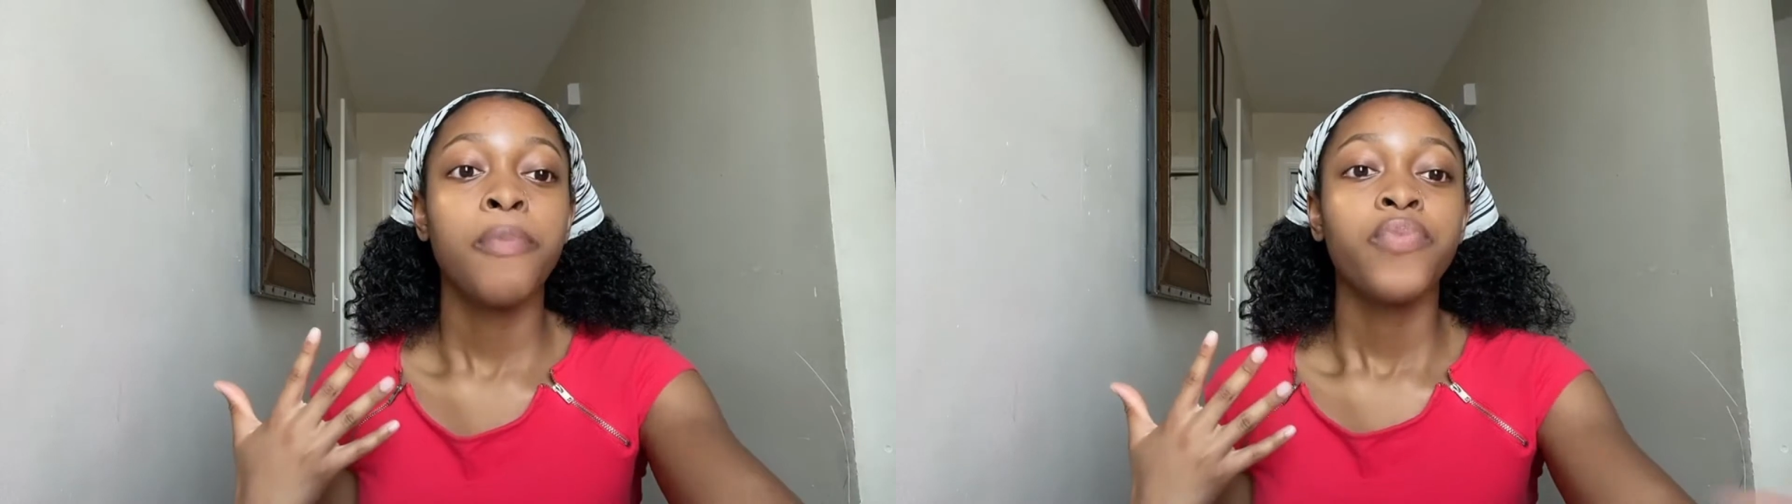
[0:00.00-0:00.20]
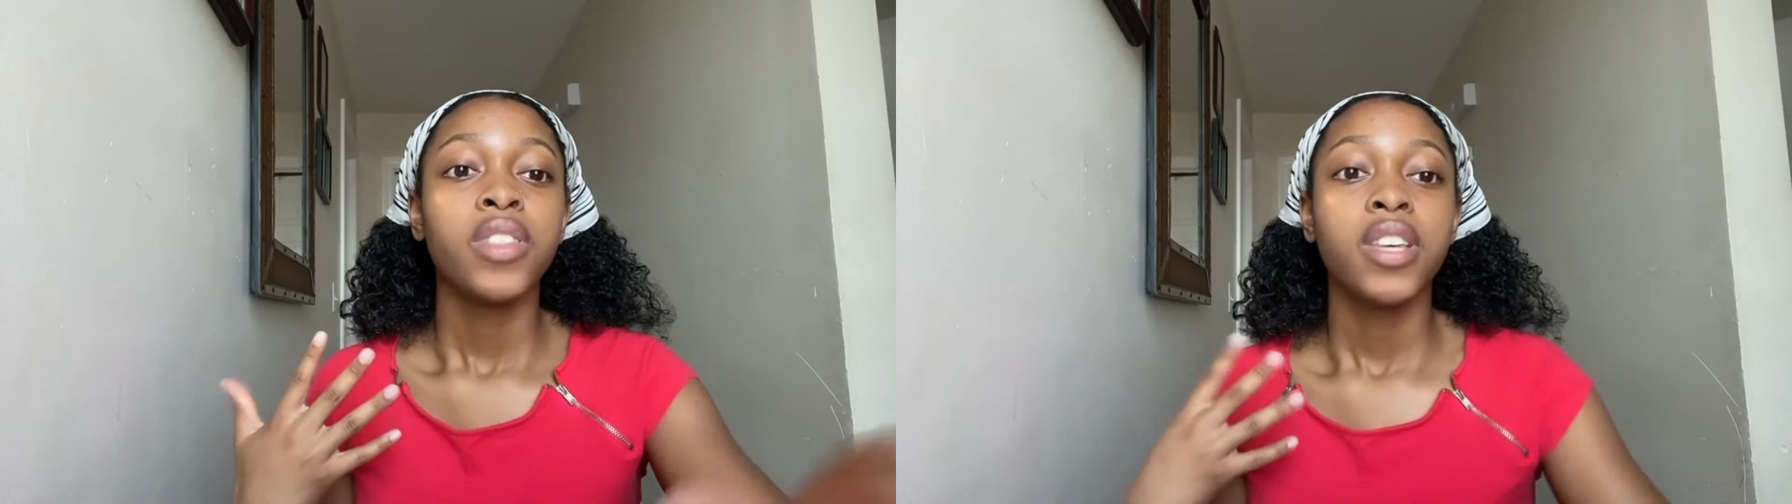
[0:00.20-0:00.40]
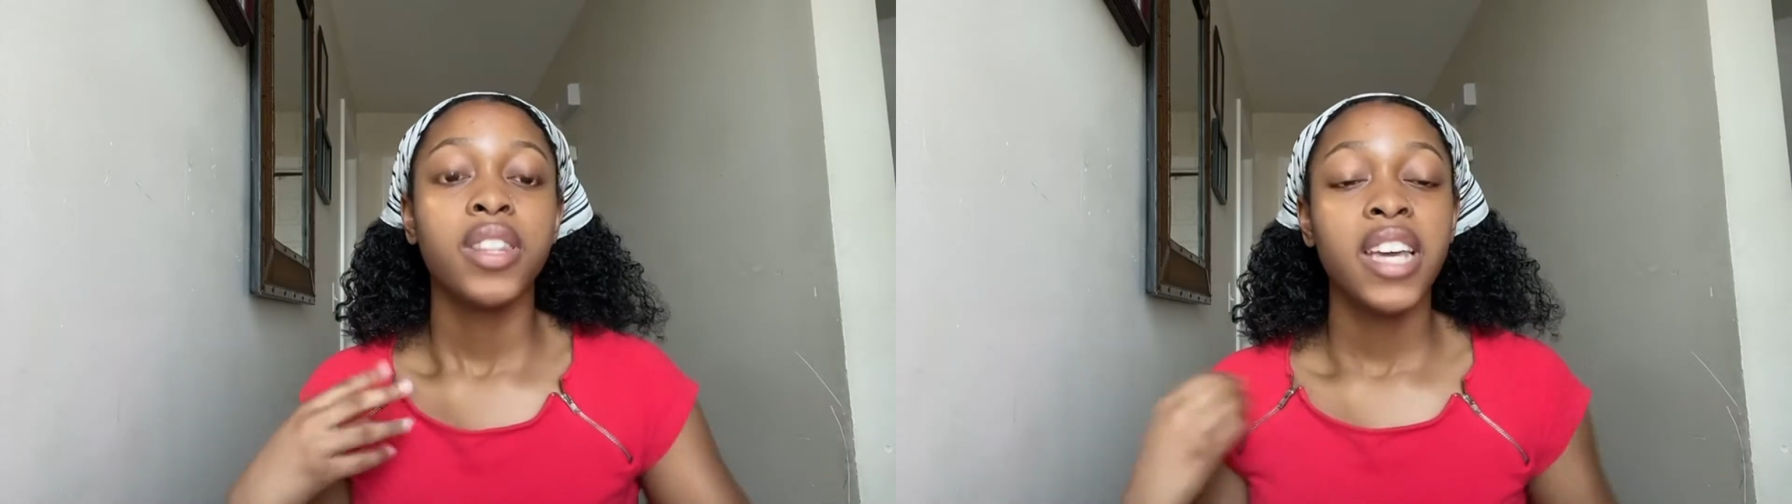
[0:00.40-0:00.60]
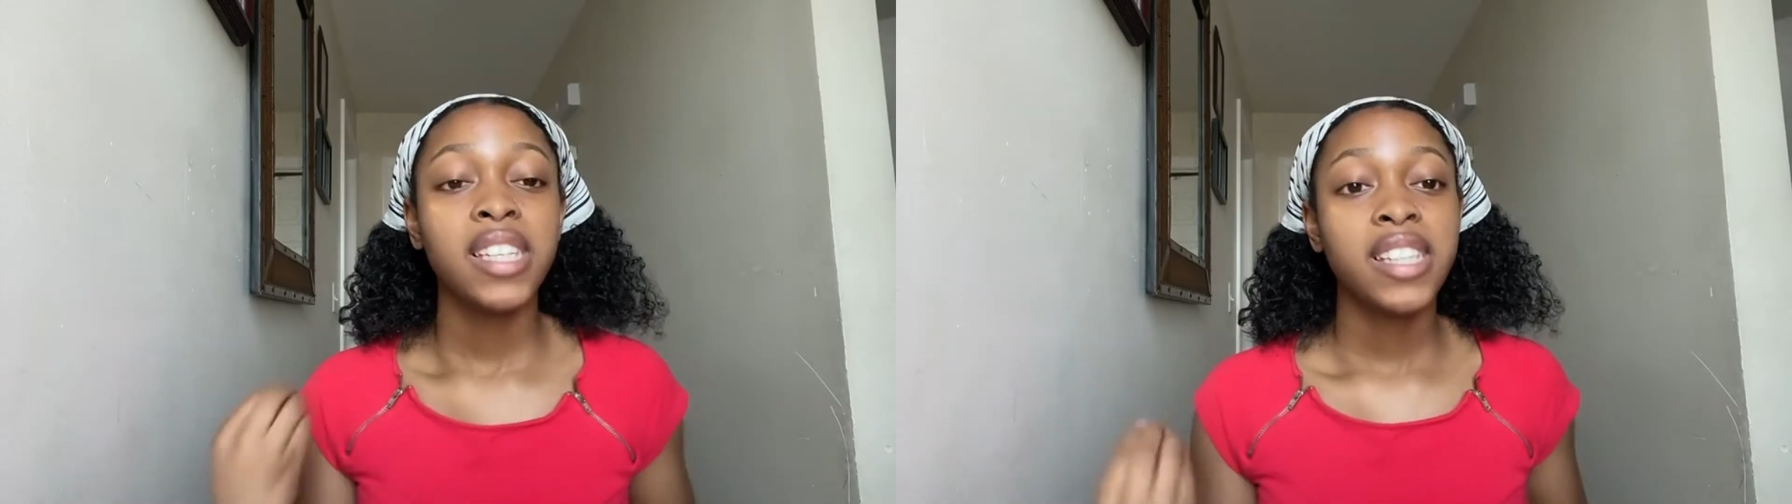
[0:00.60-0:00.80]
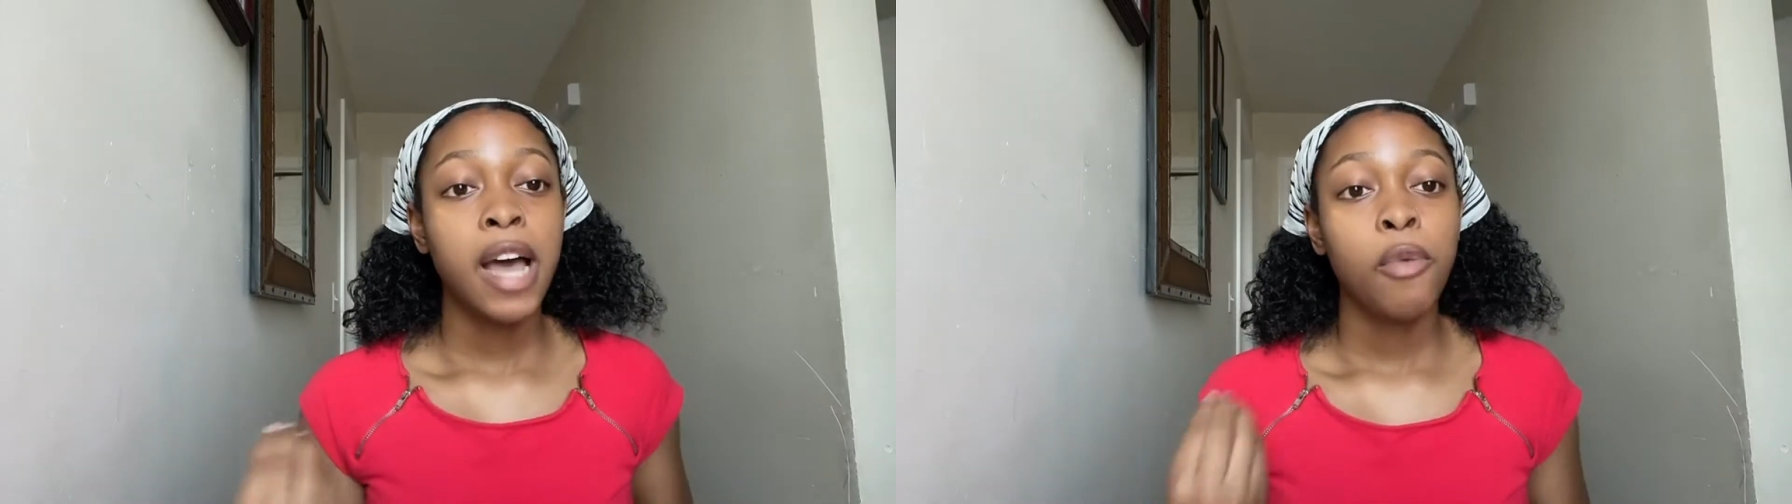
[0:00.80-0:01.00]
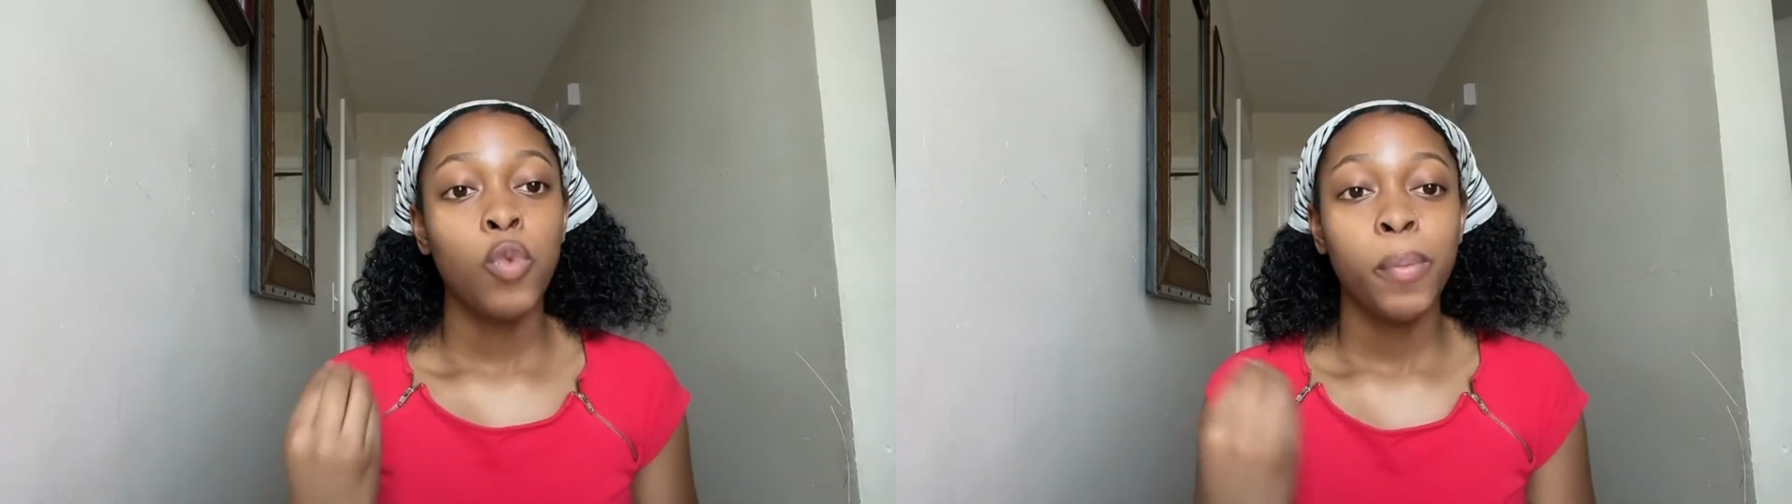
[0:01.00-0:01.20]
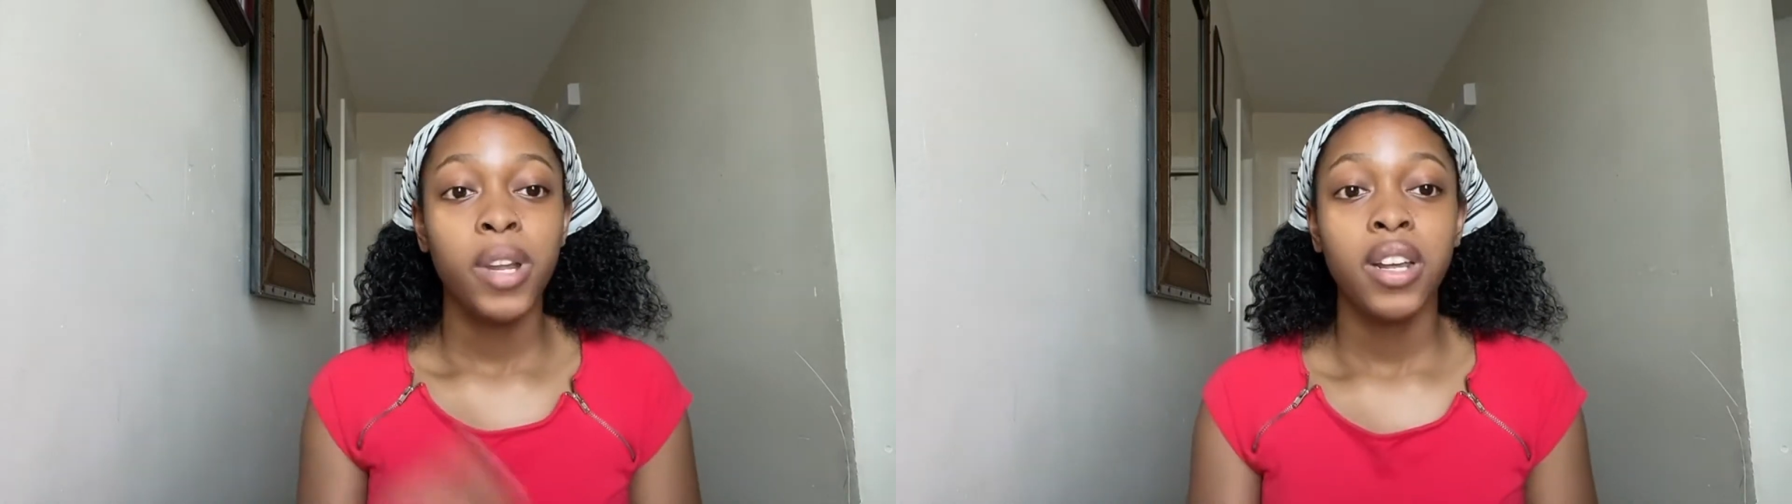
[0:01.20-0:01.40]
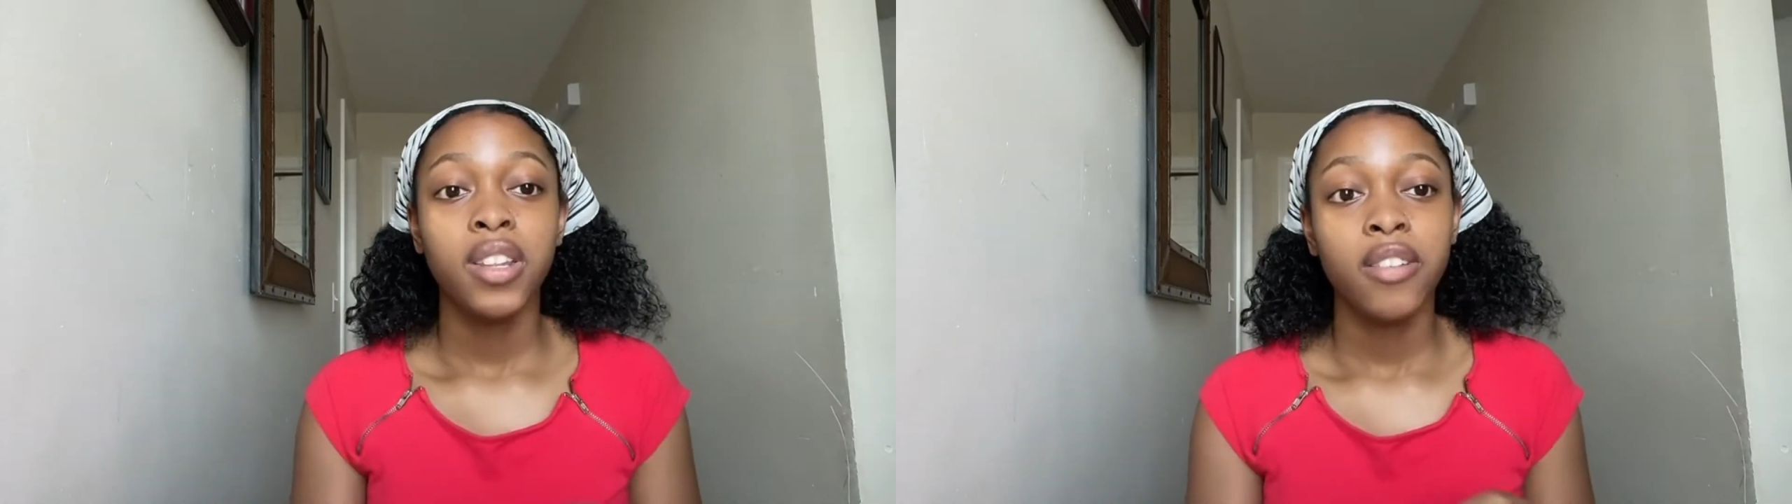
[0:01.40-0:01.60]
the things that
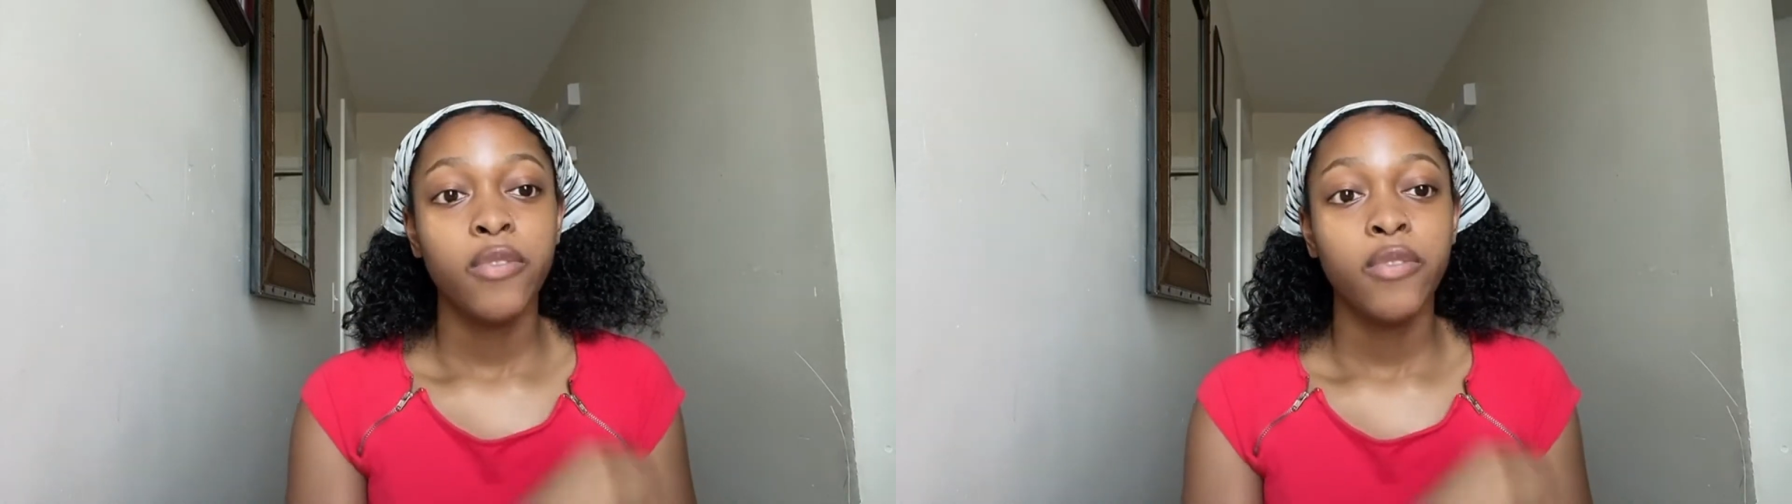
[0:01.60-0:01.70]
women in their